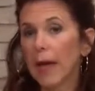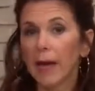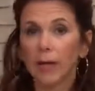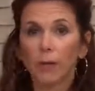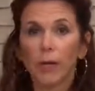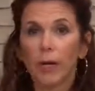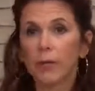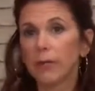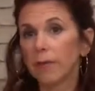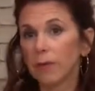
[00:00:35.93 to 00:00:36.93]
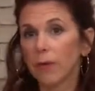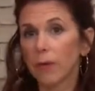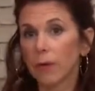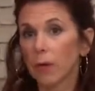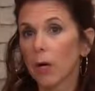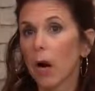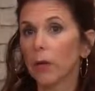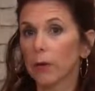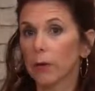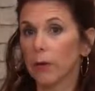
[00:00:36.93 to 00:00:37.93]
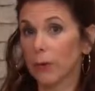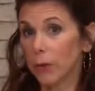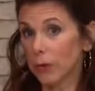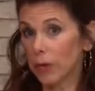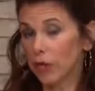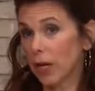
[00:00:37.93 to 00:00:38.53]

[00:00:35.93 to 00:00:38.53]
and creativity with our color usage.